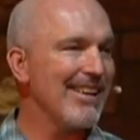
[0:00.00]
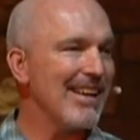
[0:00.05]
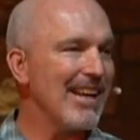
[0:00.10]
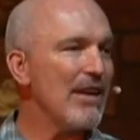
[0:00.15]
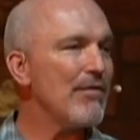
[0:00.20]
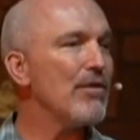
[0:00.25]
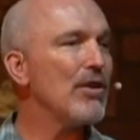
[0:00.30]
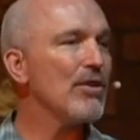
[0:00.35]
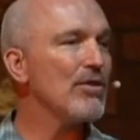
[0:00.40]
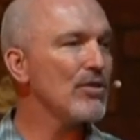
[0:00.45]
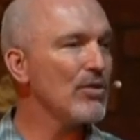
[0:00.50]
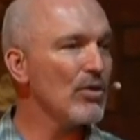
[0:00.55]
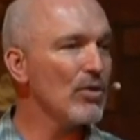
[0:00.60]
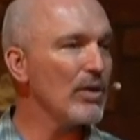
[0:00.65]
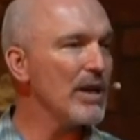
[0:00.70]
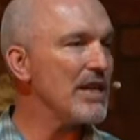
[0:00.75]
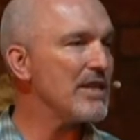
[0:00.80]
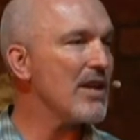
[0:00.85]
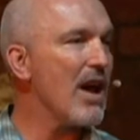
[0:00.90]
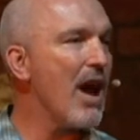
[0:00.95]
If you're
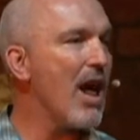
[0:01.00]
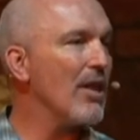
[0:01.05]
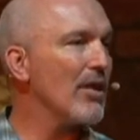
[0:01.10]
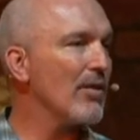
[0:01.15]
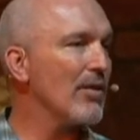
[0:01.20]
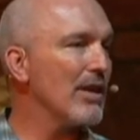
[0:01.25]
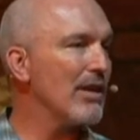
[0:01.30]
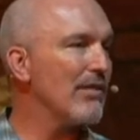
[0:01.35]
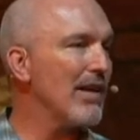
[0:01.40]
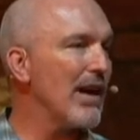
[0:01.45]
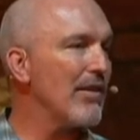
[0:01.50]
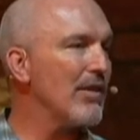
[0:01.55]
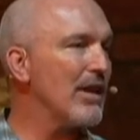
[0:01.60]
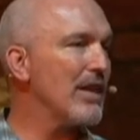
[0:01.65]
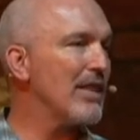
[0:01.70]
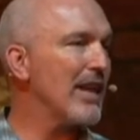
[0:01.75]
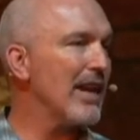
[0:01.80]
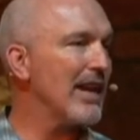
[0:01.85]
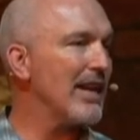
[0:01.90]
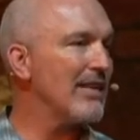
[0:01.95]
truly tolerant of
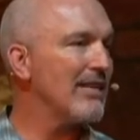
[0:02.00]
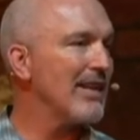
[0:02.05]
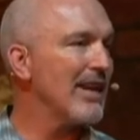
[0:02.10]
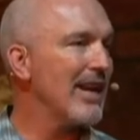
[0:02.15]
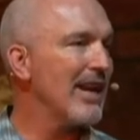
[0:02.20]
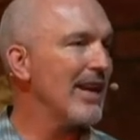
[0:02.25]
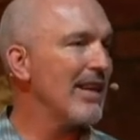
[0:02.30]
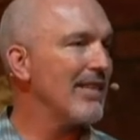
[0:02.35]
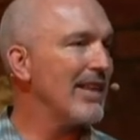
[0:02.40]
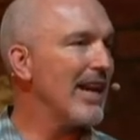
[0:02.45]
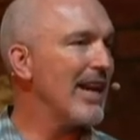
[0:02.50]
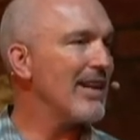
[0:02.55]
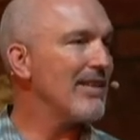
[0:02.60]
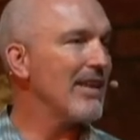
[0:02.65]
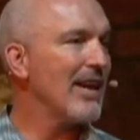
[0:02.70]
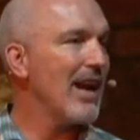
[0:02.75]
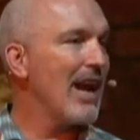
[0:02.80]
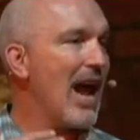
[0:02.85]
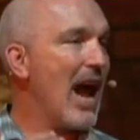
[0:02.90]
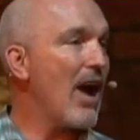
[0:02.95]
everything, then
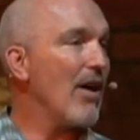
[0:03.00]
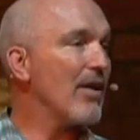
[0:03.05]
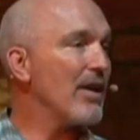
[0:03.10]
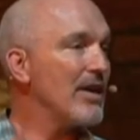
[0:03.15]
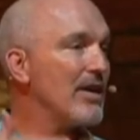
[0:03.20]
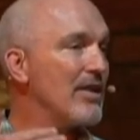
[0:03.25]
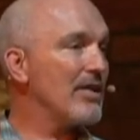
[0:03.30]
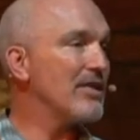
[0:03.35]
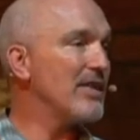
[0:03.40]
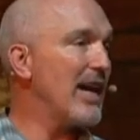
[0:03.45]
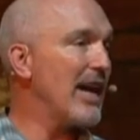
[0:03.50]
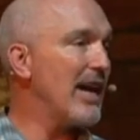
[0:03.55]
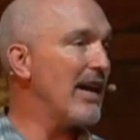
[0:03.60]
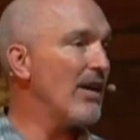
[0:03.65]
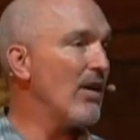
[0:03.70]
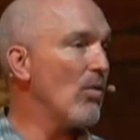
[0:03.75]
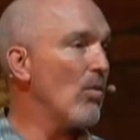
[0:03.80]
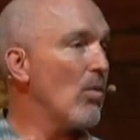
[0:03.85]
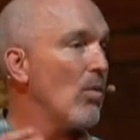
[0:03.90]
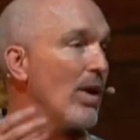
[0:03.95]
how can you
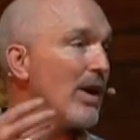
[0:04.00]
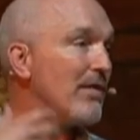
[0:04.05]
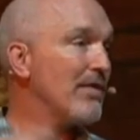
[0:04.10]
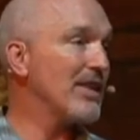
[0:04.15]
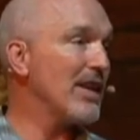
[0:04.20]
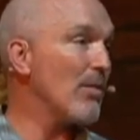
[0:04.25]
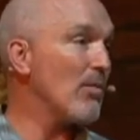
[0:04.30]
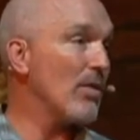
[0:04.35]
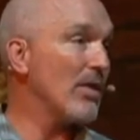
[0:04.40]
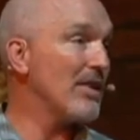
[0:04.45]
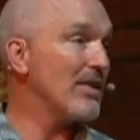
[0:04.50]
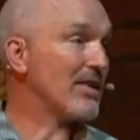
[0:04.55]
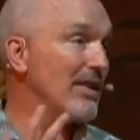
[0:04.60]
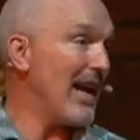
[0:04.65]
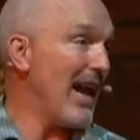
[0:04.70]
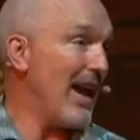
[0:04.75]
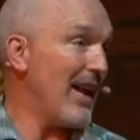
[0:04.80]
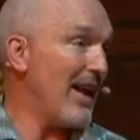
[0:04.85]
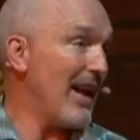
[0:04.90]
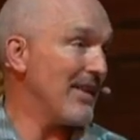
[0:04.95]
say, well, what if someone
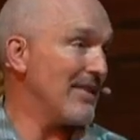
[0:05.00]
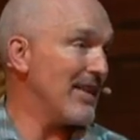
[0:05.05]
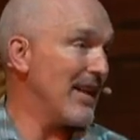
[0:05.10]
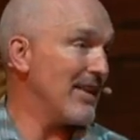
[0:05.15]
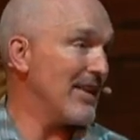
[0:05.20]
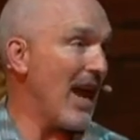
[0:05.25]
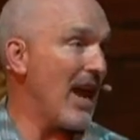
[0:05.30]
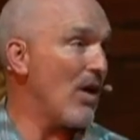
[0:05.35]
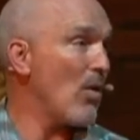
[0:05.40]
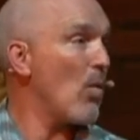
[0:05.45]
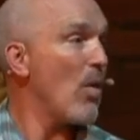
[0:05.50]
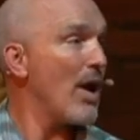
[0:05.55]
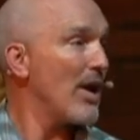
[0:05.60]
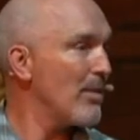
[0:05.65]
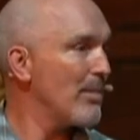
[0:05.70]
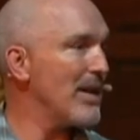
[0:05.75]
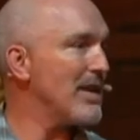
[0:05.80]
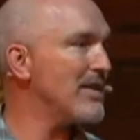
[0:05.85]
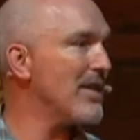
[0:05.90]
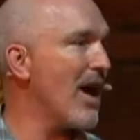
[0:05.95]
ha- says, I don't want to
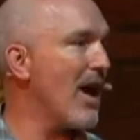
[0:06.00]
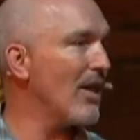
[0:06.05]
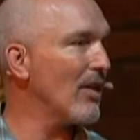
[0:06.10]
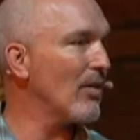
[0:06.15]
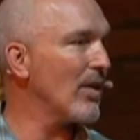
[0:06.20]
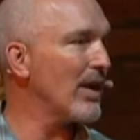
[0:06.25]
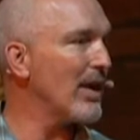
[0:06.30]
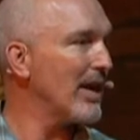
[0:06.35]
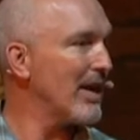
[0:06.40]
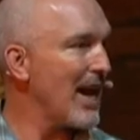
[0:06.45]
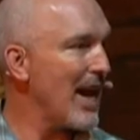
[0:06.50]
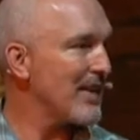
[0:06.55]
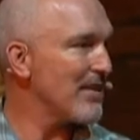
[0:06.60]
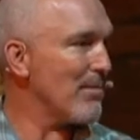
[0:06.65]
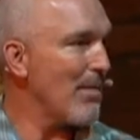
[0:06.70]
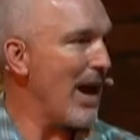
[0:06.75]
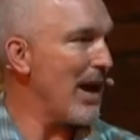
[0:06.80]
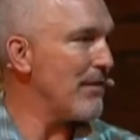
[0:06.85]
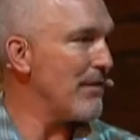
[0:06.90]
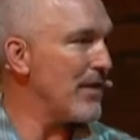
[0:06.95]
be tolerant and that's
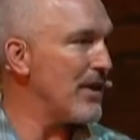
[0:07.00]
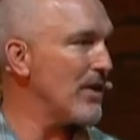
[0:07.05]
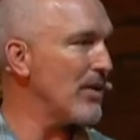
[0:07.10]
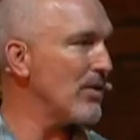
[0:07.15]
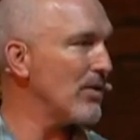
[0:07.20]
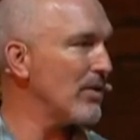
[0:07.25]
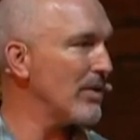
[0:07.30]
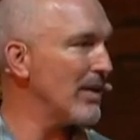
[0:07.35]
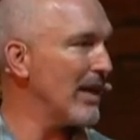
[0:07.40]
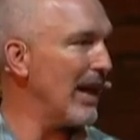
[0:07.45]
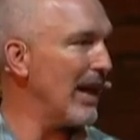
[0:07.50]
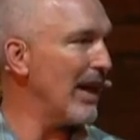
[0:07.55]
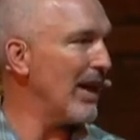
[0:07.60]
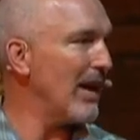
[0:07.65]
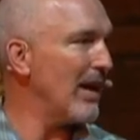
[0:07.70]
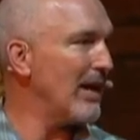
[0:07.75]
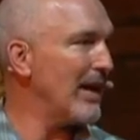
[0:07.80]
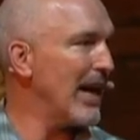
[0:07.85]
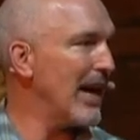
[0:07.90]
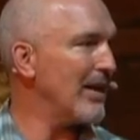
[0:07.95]
my view?
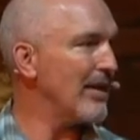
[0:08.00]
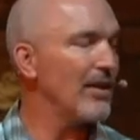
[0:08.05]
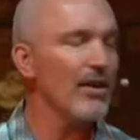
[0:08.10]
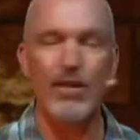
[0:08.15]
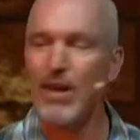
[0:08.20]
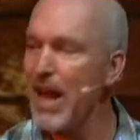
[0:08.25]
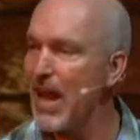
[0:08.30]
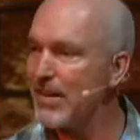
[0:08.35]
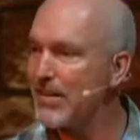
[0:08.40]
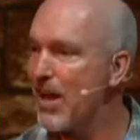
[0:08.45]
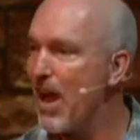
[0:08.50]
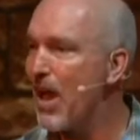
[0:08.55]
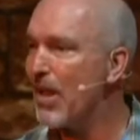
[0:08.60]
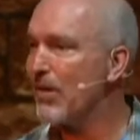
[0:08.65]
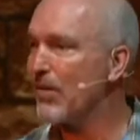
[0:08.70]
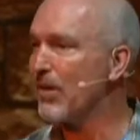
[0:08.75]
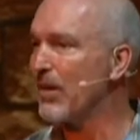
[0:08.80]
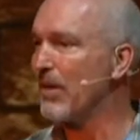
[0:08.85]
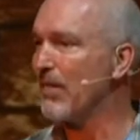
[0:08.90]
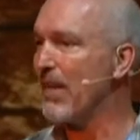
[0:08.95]
Yet you're not
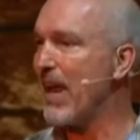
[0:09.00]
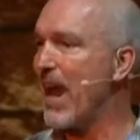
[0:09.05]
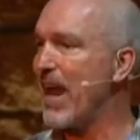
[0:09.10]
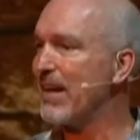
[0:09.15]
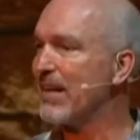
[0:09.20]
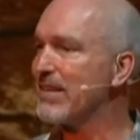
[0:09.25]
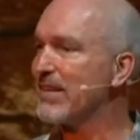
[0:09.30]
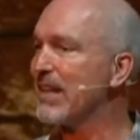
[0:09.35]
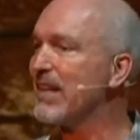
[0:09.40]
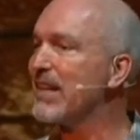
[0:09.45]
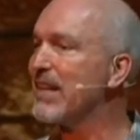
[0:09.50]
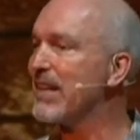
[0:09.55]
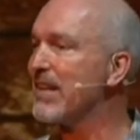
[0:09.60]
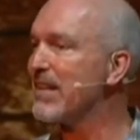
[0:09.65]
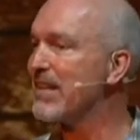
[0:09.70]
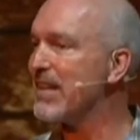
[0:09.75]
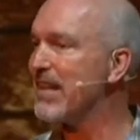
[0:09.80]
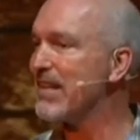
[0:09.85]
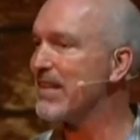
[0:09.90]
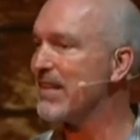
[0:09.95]
tolerant of that. It's
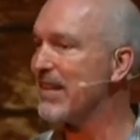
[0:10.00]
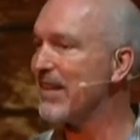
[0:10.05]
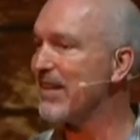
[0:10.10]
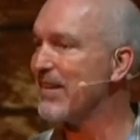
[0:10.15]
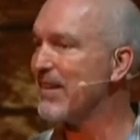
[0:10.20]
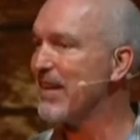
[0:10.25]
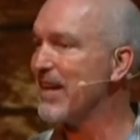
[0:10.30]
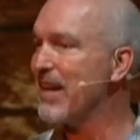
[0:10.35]
inconsistent.